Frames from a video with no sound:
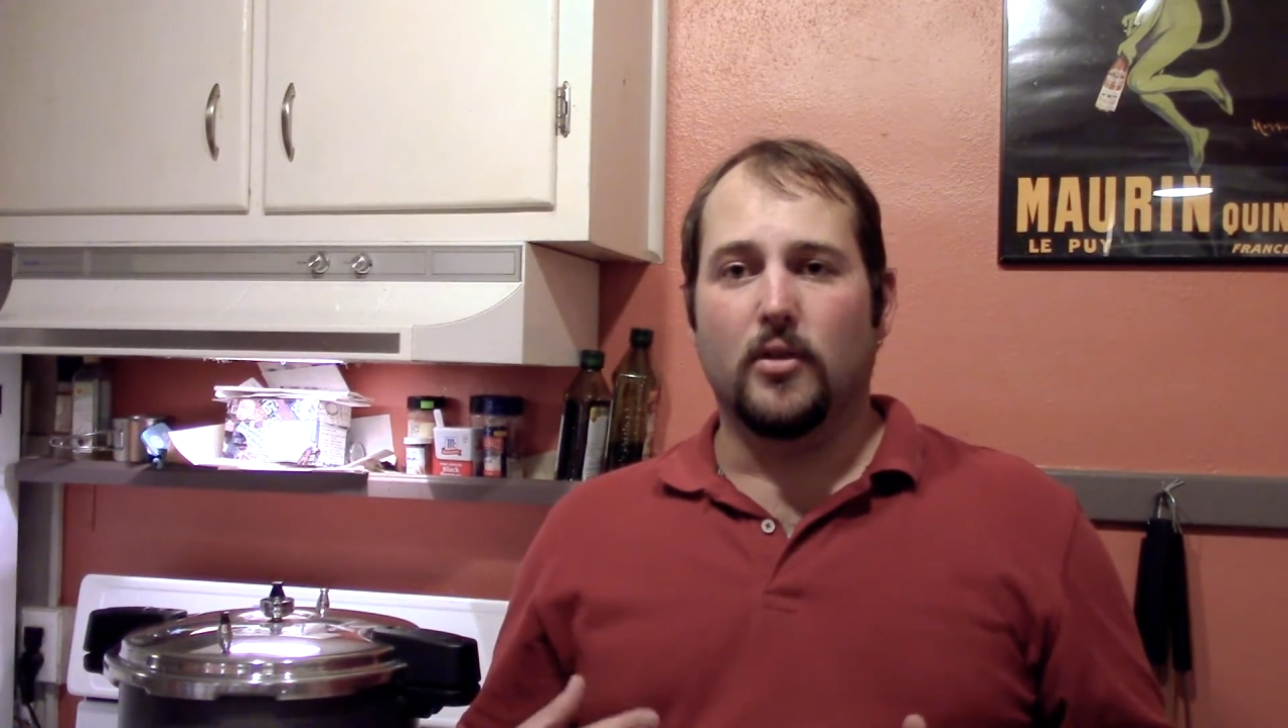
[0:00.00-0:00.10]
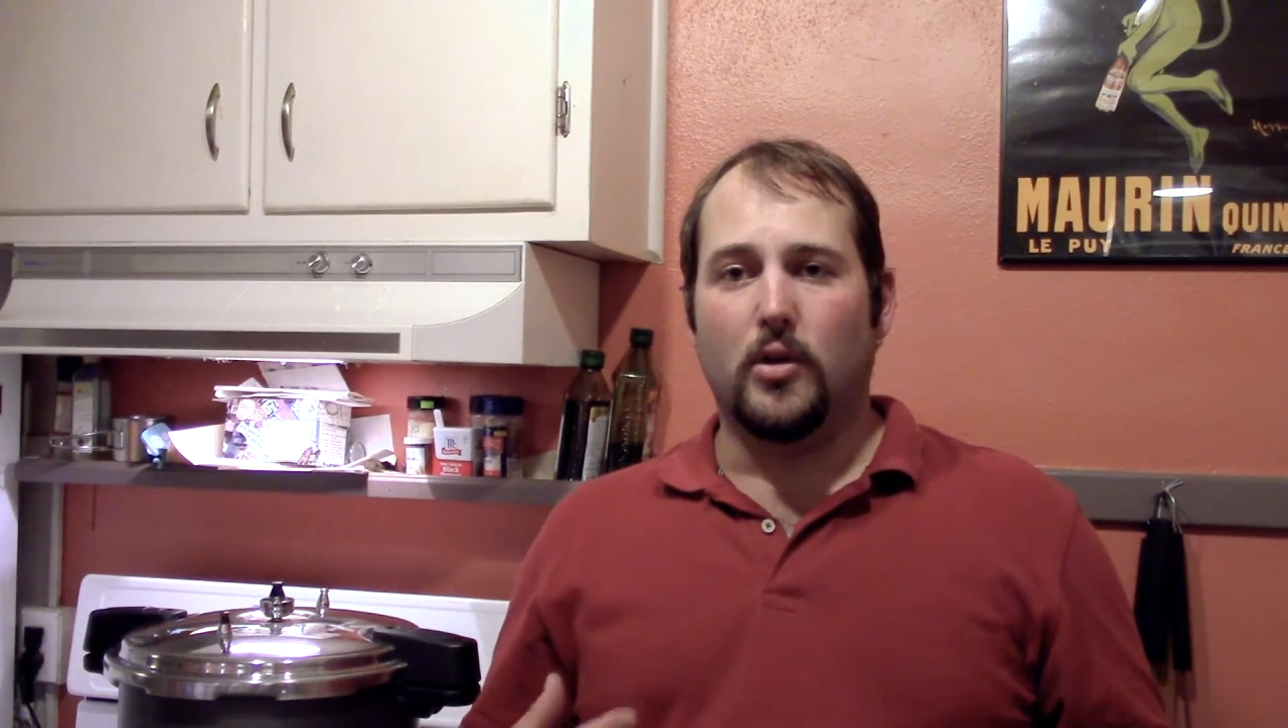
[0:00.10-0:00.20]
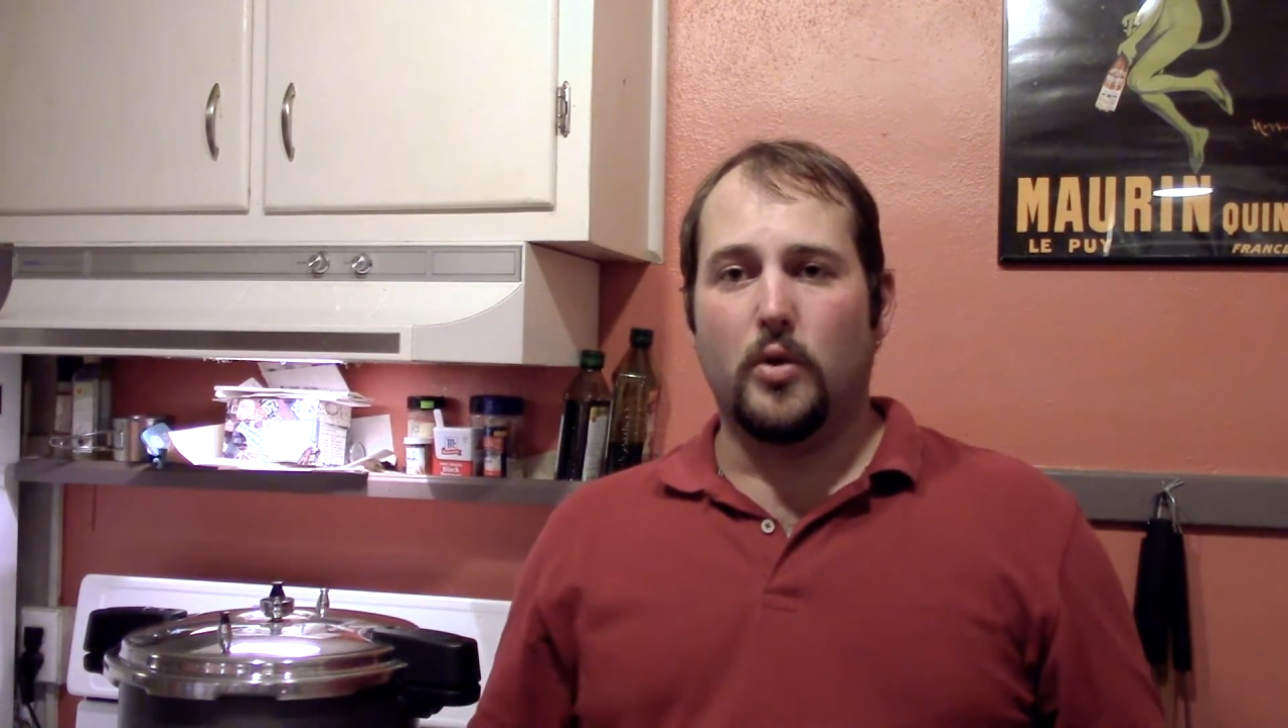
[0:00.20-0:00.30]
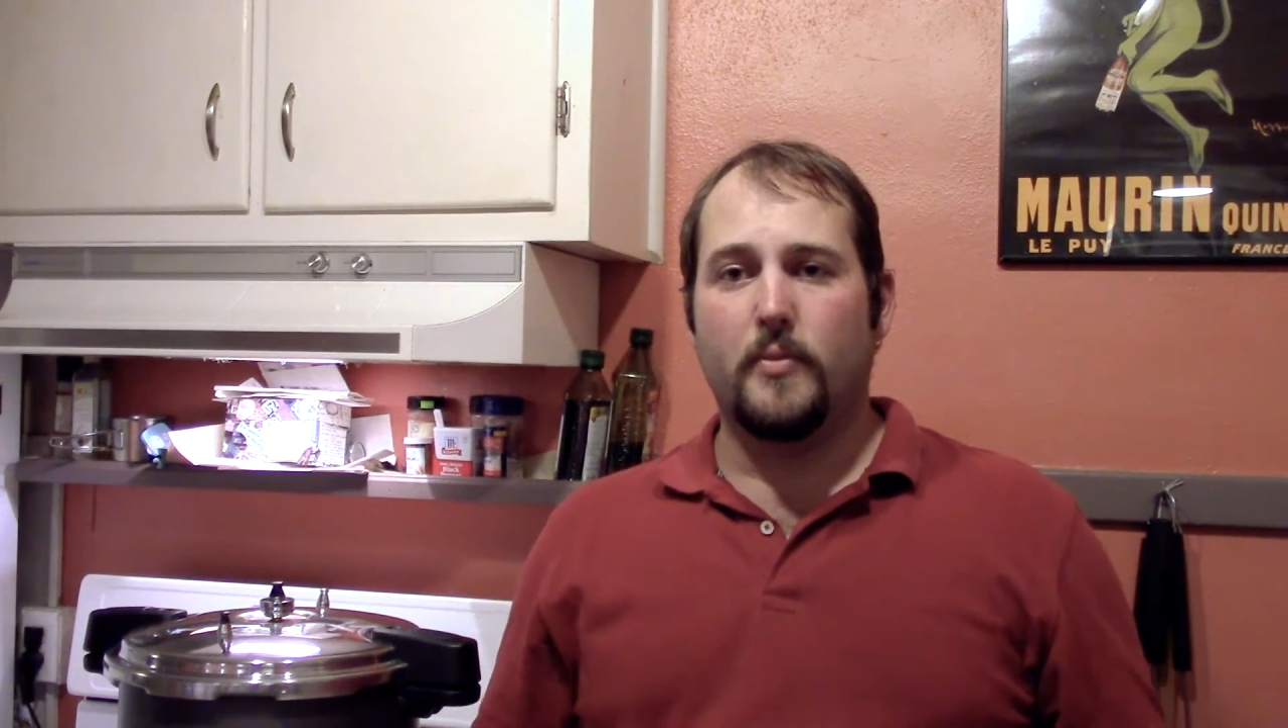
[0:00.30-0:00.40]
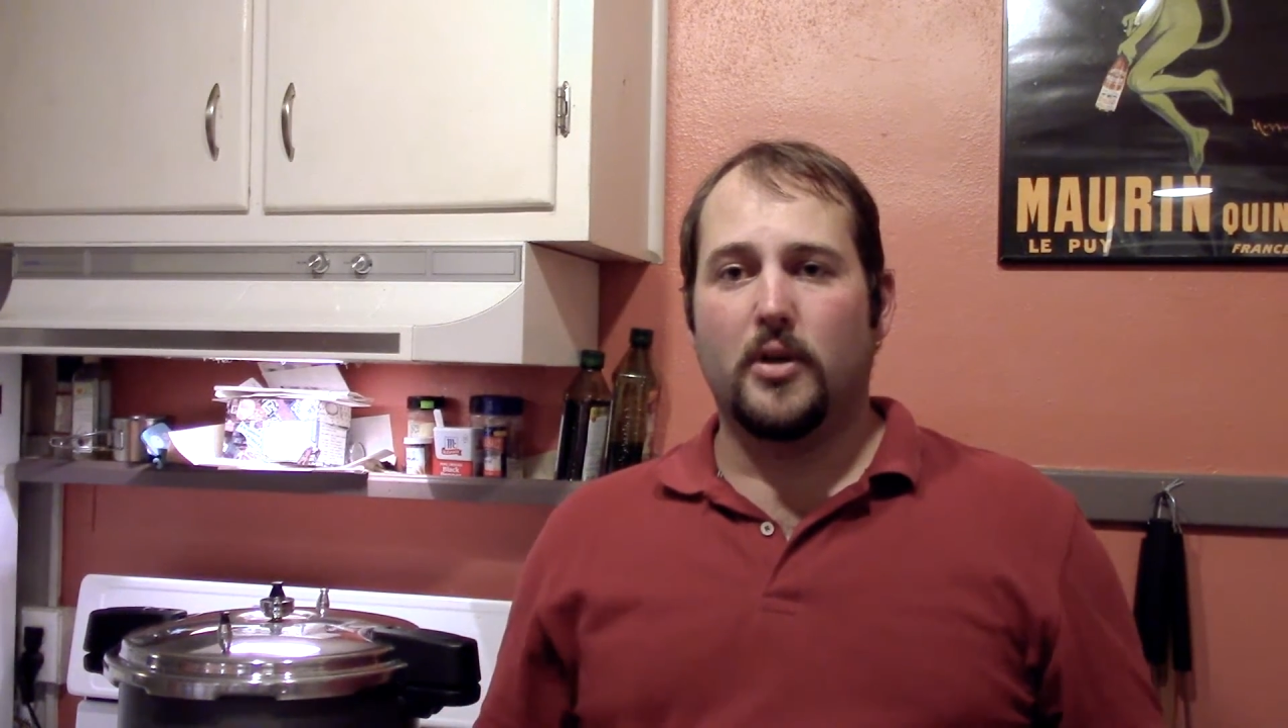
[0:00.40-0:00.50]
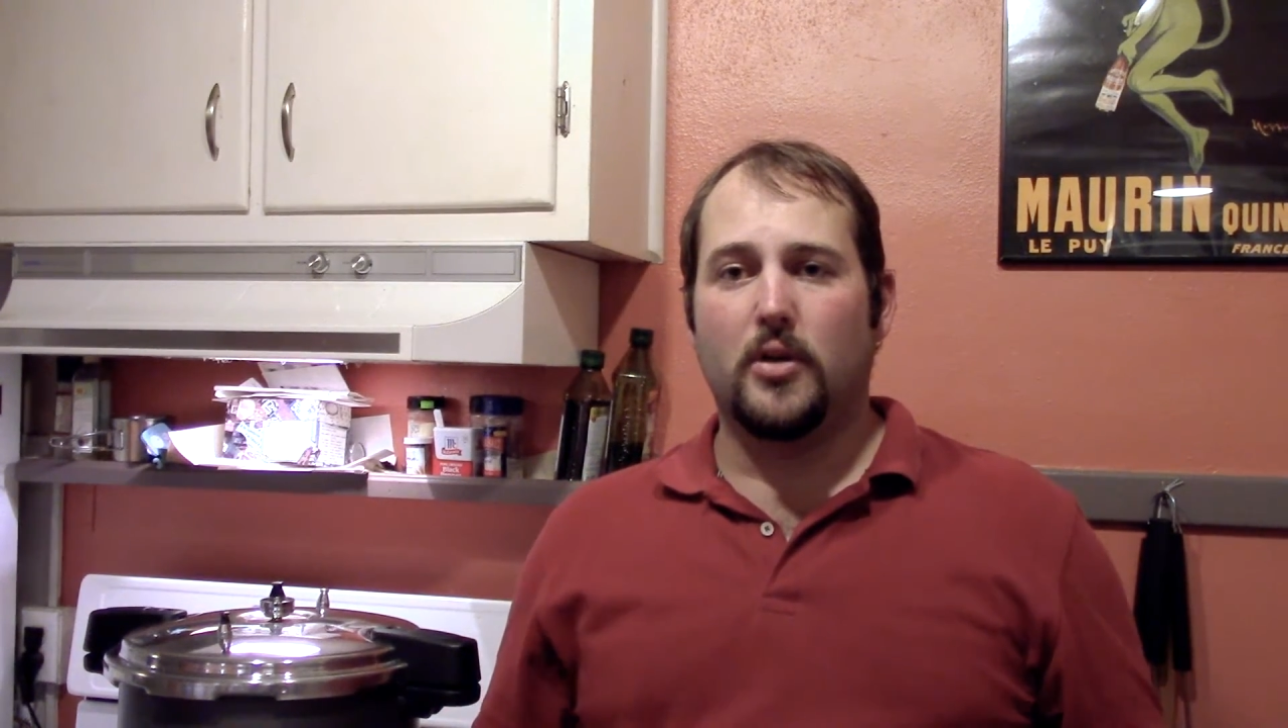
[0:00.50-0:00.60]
equipment